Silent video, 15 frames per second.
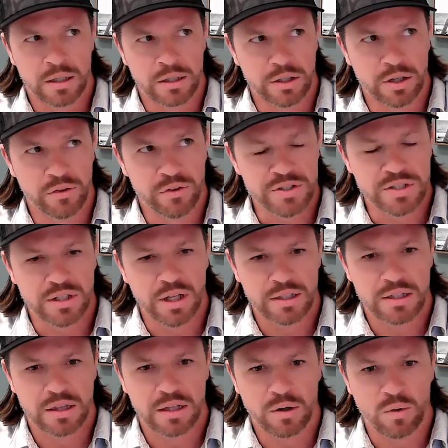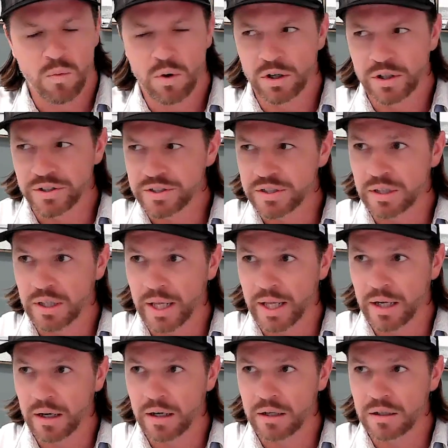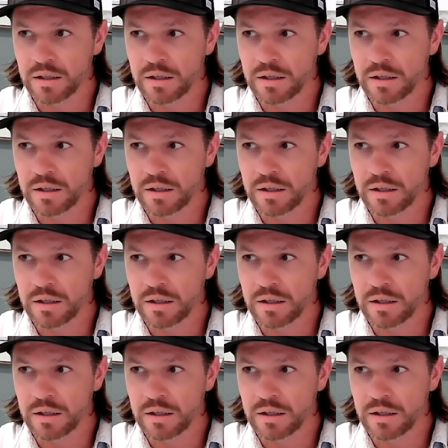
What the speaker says: There's nothing worse than